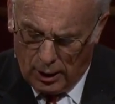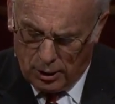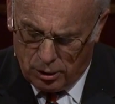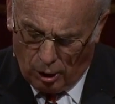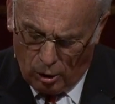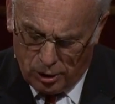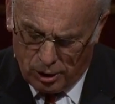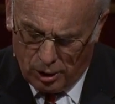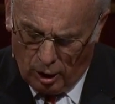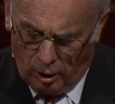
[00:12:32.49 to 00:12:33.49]
He chose,
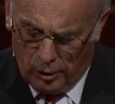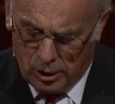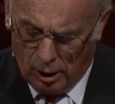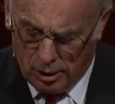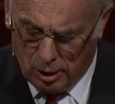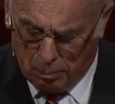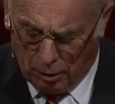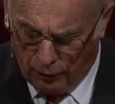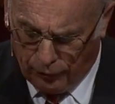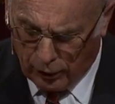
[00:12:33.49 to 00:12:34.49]
as he always does, the
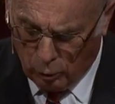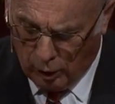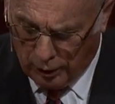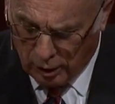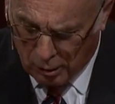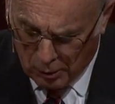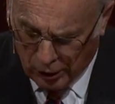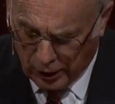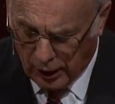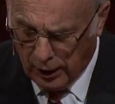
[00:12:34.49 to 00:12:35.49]
perfect one to
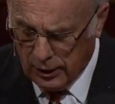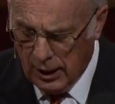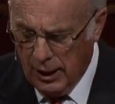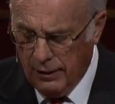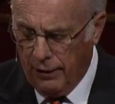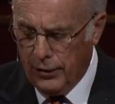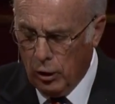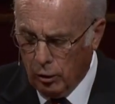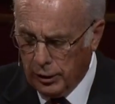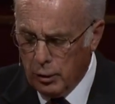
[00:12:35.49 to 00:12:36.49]
communicate that
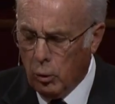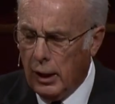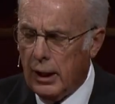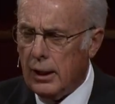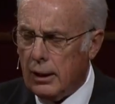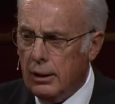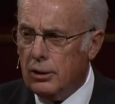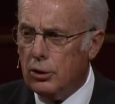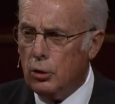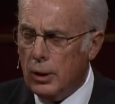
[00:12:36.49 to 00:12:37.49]
the only way
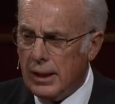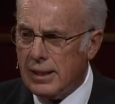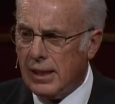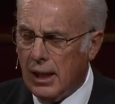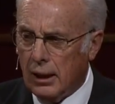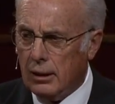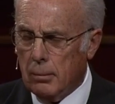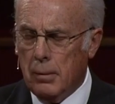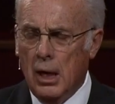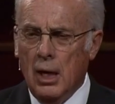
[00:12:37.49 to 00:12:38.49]
into his
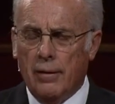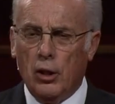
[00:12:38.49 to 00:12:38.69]
kingdom,